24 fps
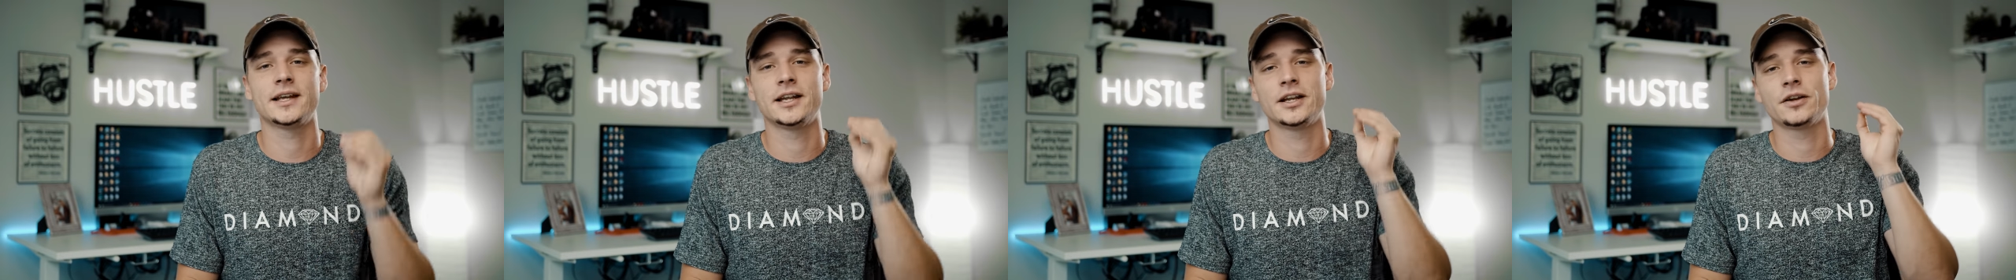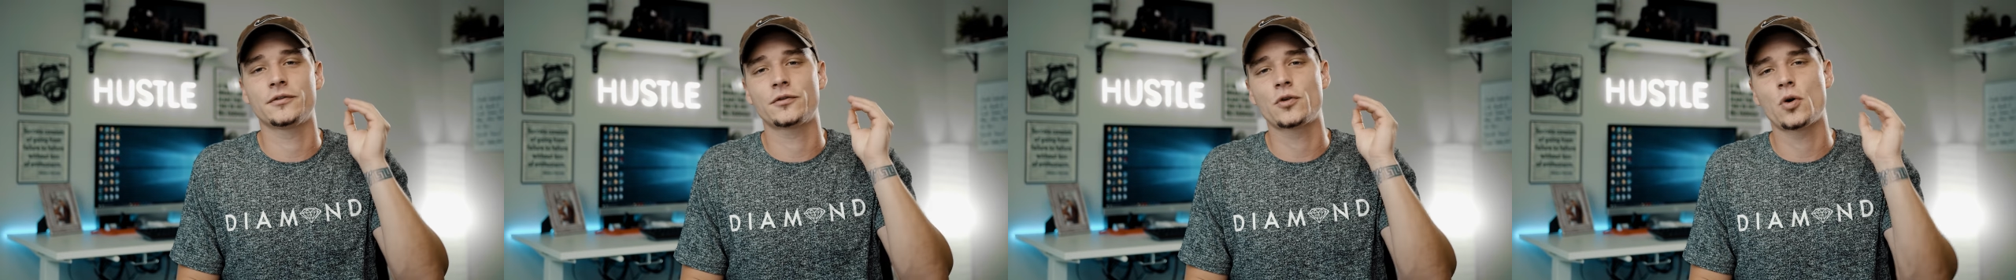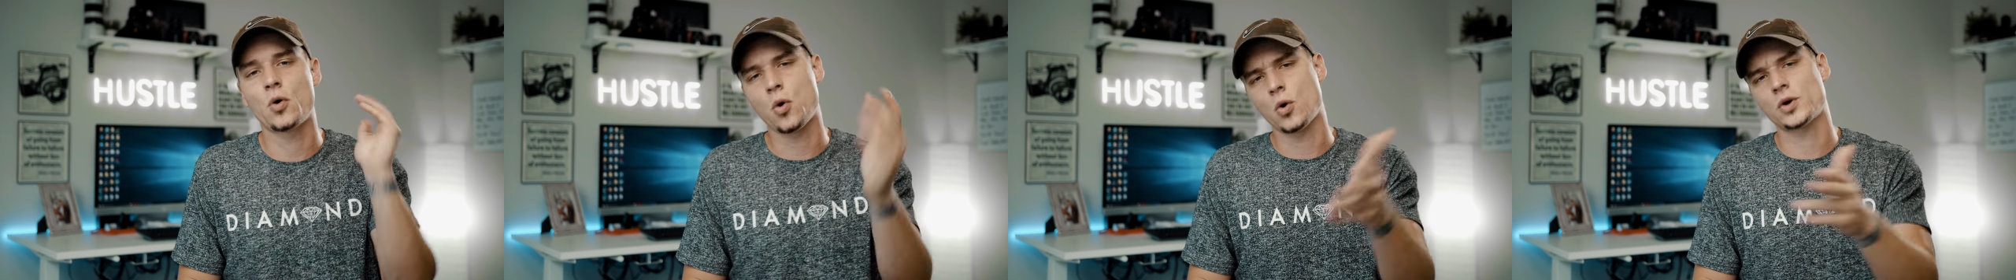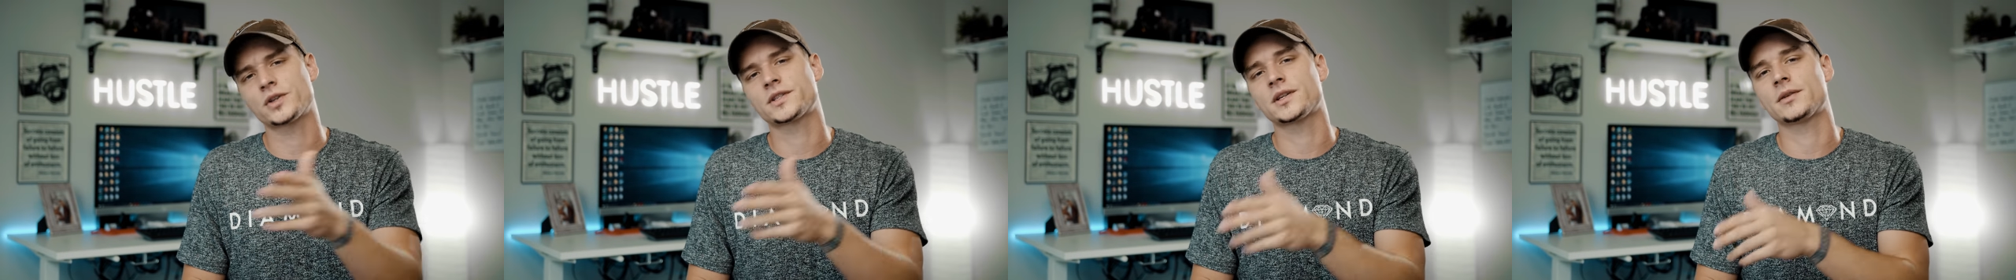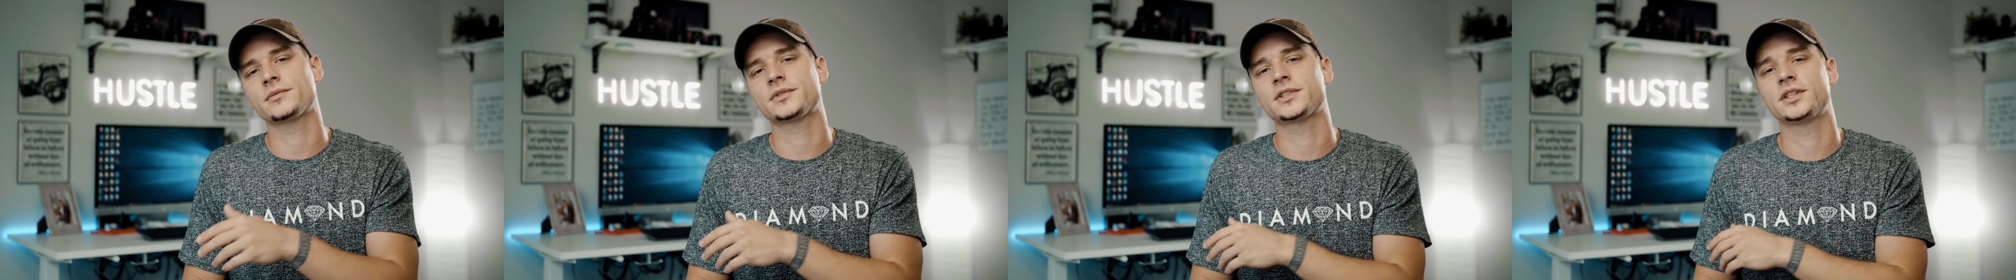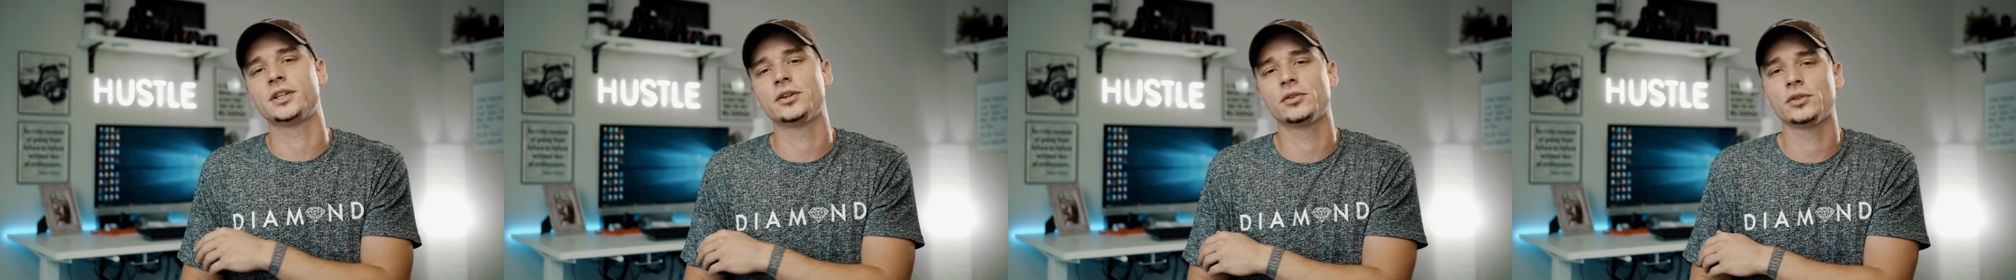and of course
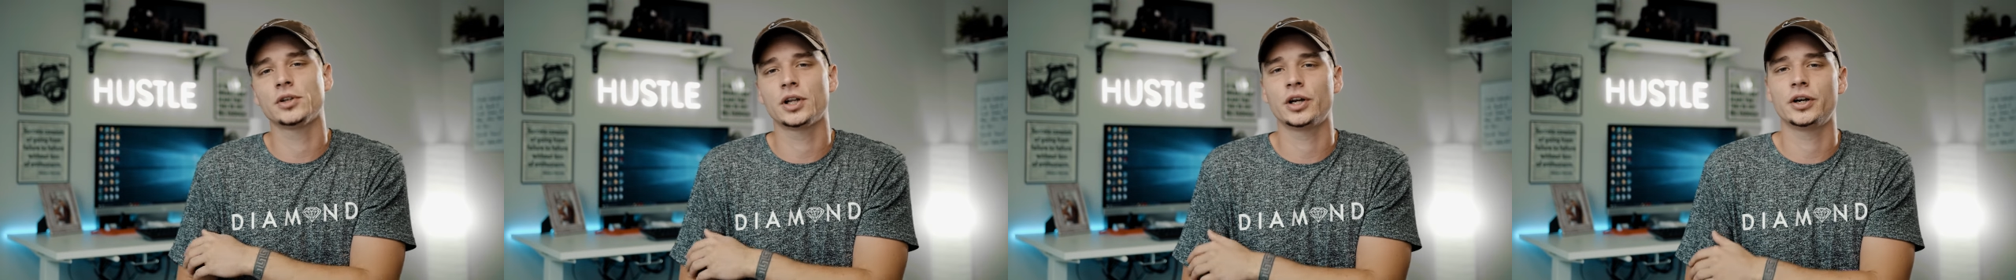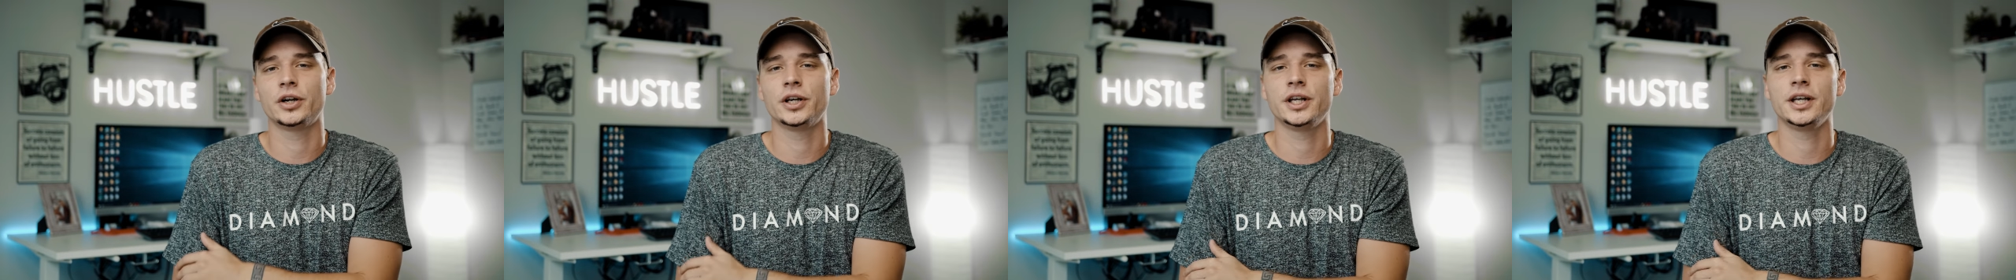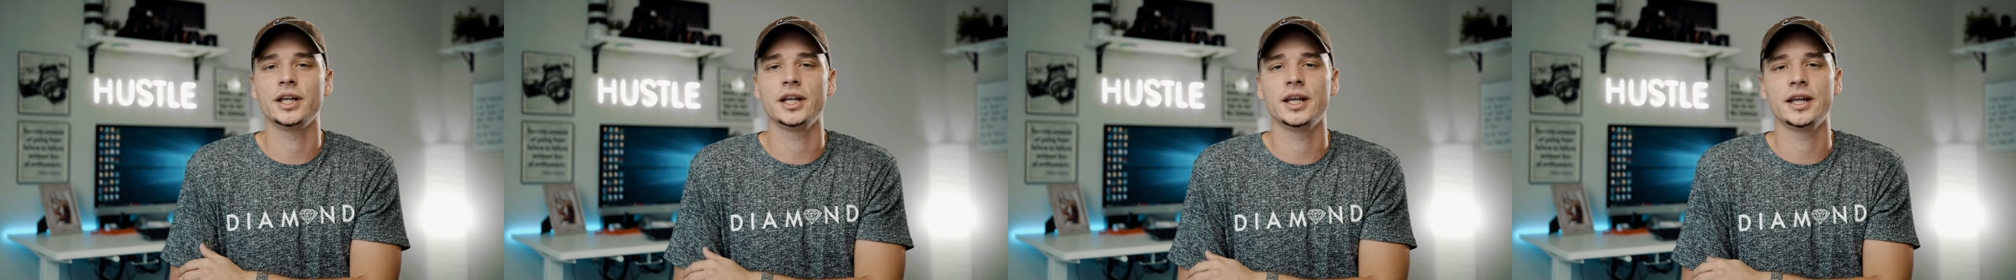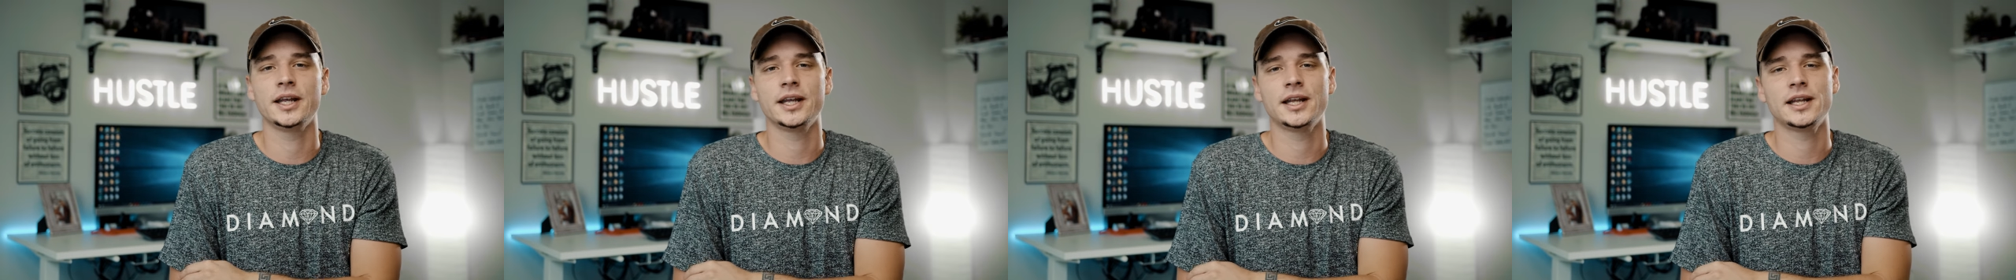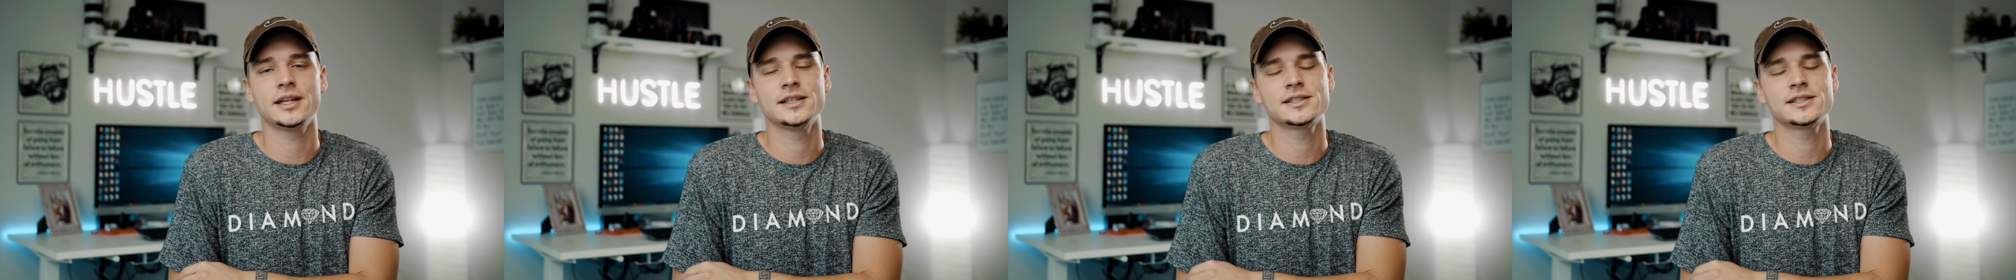I'm still learning it.